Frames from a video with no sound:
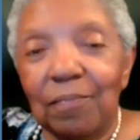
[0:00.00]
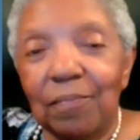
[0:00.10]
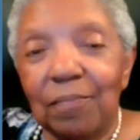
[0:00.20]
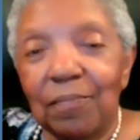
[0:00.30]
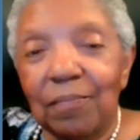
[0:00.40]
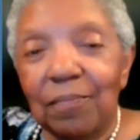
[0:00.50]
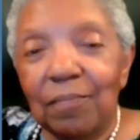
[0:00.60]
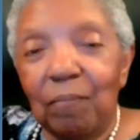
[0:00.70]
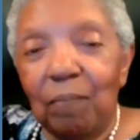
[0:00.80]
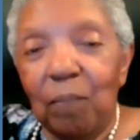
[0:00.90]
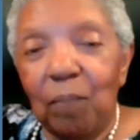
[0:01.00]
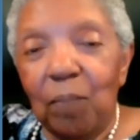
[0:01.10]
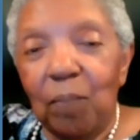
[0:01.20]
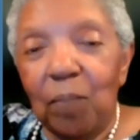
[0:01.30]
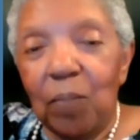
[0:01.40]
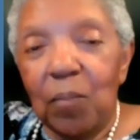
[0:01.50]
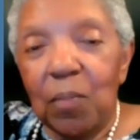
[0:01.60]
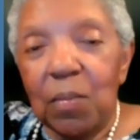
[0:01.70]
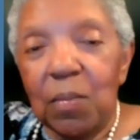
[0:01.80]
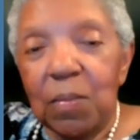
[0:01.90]

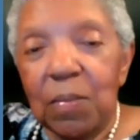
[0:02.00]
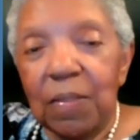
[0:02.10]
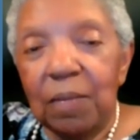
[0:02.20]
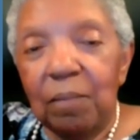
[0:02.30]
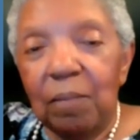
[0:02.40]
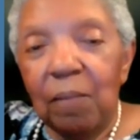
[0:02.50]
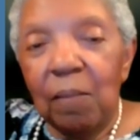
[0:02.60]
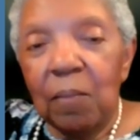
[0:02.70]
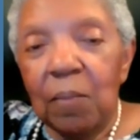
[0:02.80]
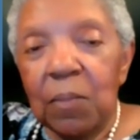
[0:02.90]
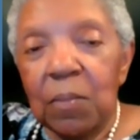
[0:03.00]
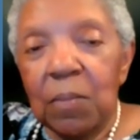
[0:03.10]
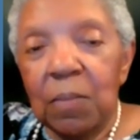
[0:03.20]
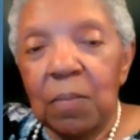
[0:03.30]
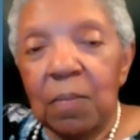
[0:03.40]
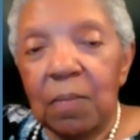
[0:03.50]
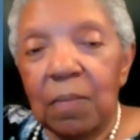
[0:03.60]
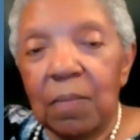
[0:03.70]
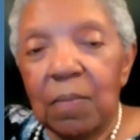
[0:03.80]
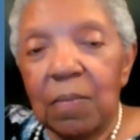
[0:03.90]

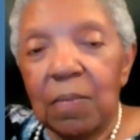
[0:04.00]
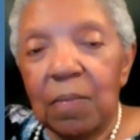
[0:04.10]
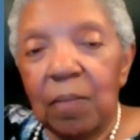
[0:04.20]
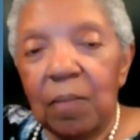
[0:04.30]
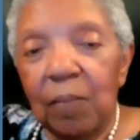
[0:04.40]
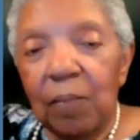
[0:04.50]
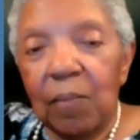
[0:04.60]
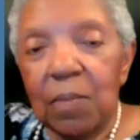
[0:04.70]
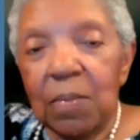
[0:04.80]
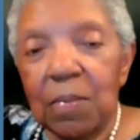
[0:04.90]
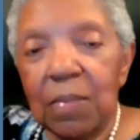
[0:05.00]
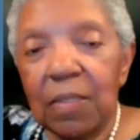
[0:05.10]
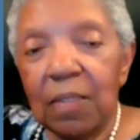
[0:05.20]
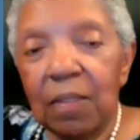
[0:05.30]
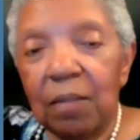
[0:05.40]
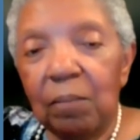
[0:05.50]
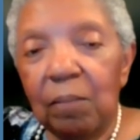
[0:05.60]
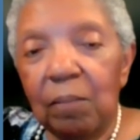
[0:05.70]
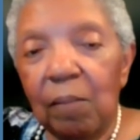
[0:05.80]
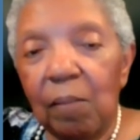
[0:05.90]

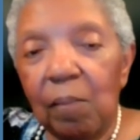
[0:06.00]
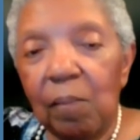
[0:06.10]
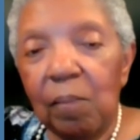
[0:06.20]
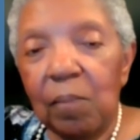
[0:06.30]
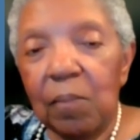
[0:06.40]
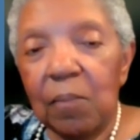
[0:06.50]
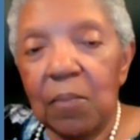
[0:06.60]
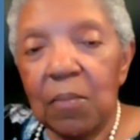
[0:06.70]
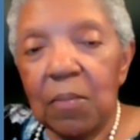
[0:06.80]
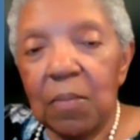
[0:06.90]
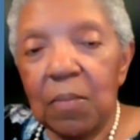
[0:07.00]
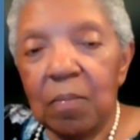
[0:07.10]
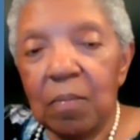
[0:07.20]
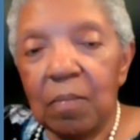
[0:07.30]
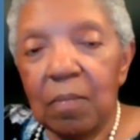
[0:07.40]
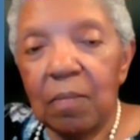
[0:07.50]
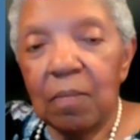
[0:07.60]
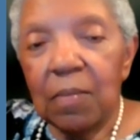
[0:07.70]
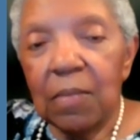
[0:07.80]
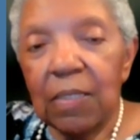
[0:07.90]

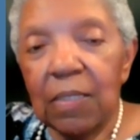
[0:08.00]
(not speaking)